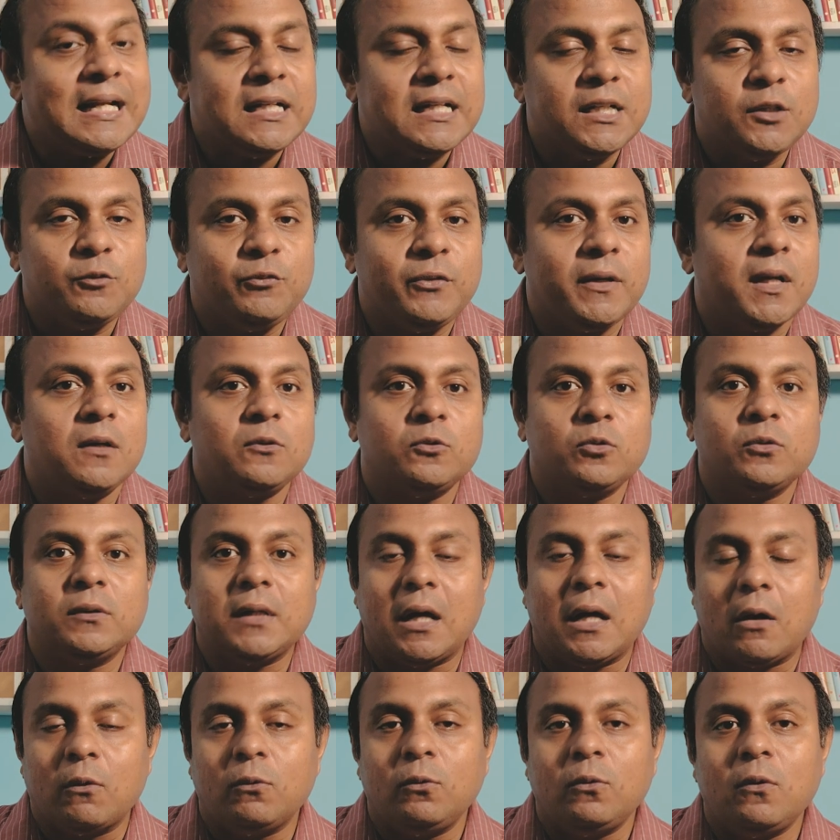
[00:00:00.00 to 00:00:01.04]
that difficult to
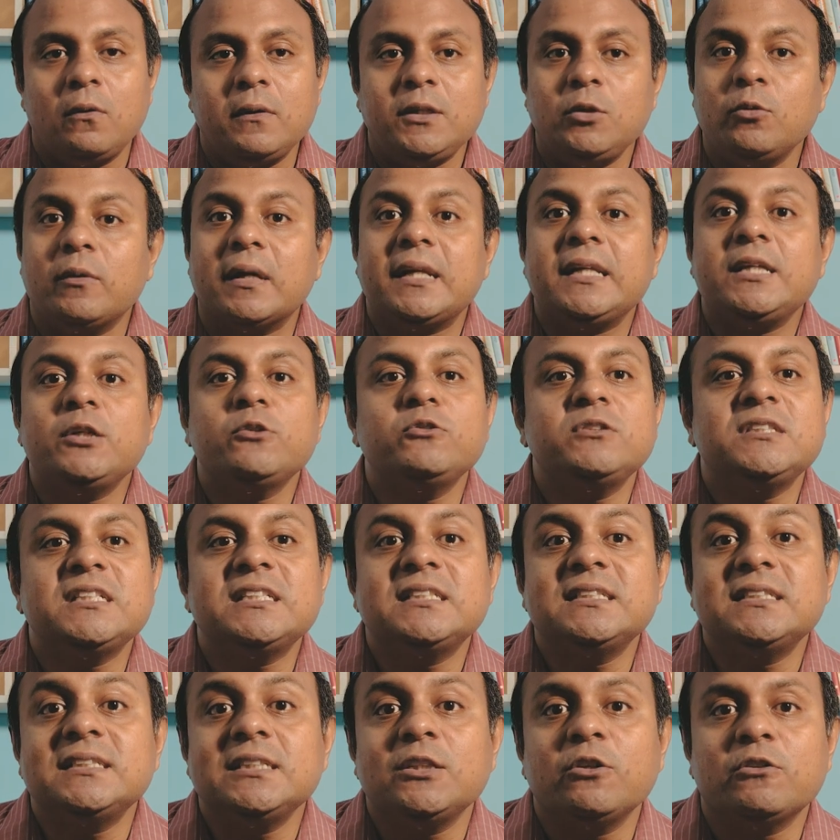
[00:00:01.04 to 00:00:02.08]
download. You can use
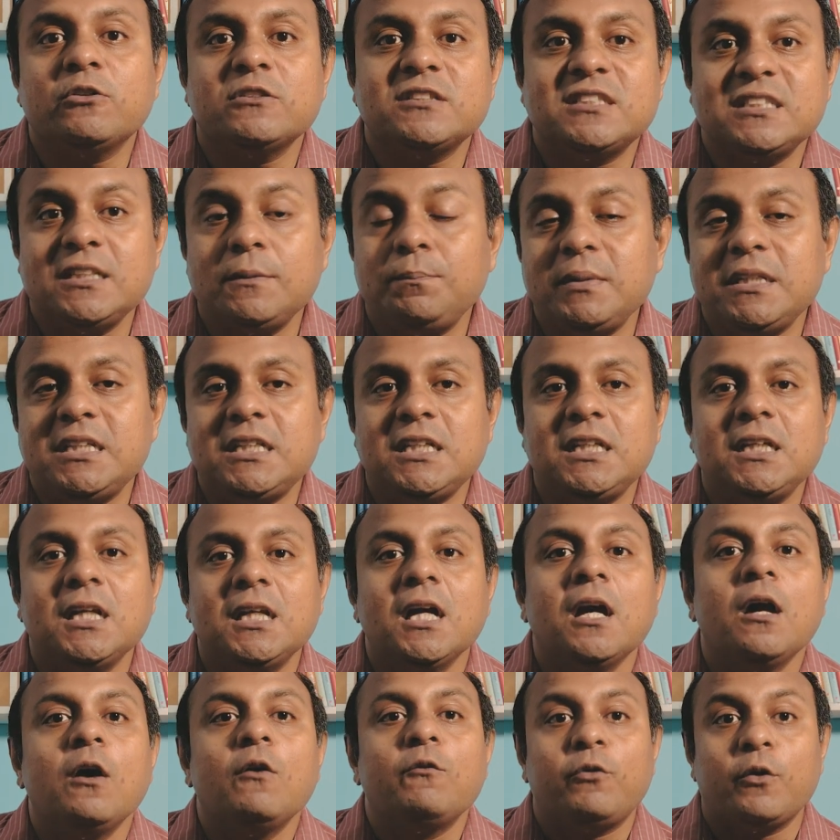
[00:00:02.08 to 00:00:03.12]
it
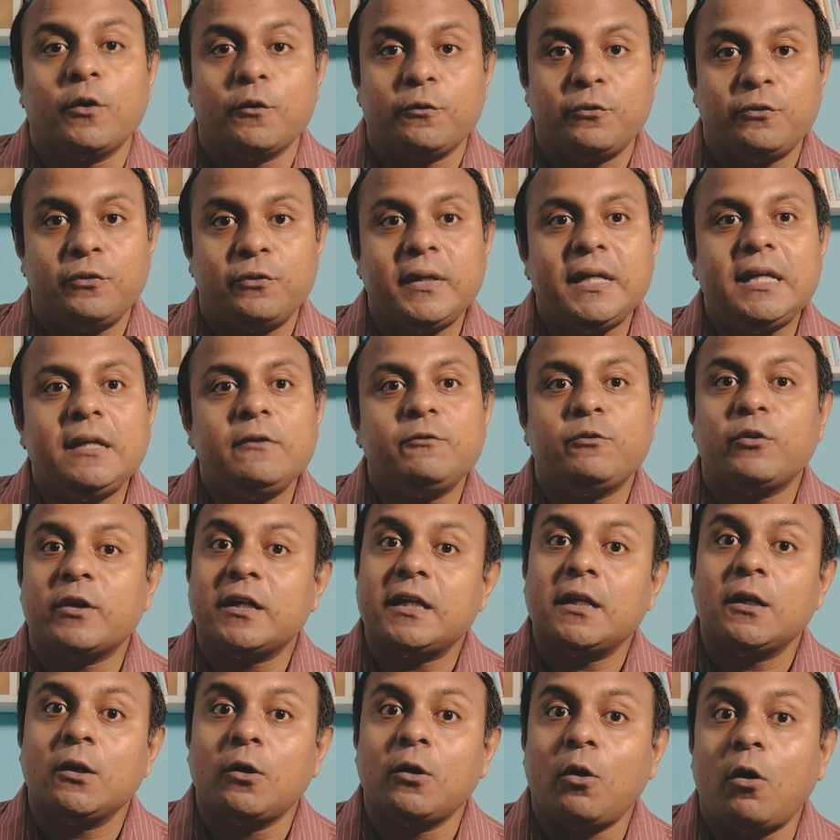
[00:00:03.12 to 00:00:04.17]
ZeroGPT for free
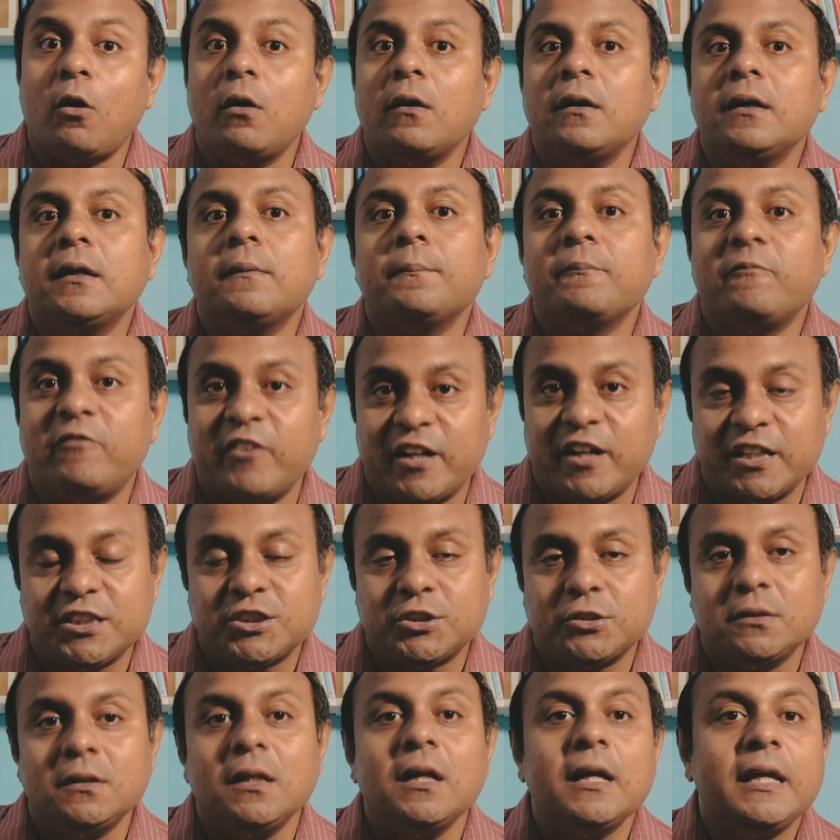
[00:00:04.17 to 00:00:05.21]
for a long
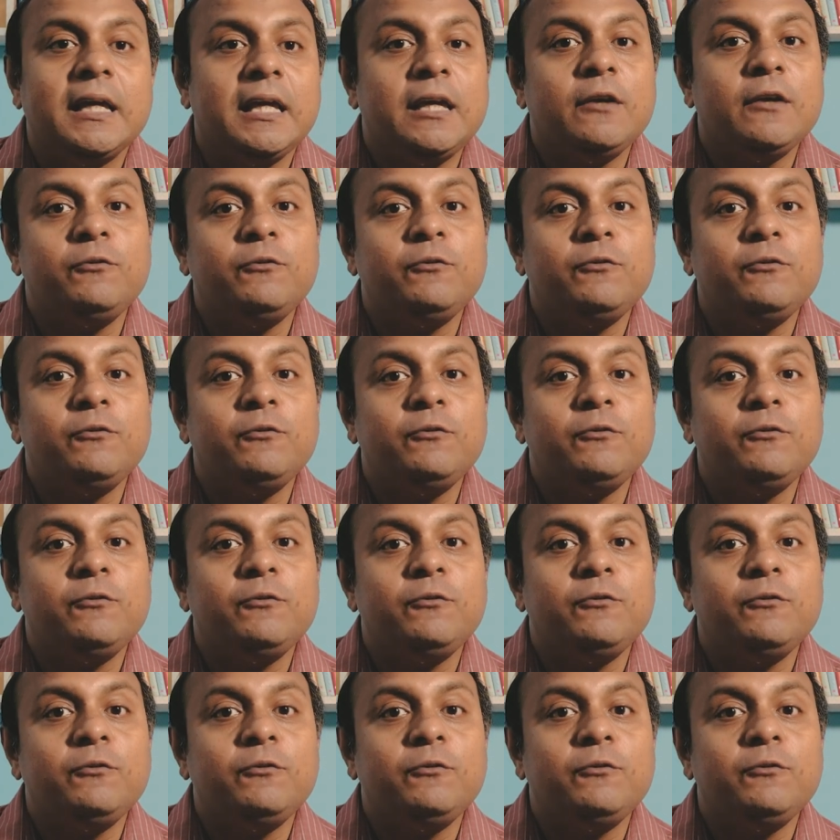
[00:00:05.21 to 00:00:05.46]
version.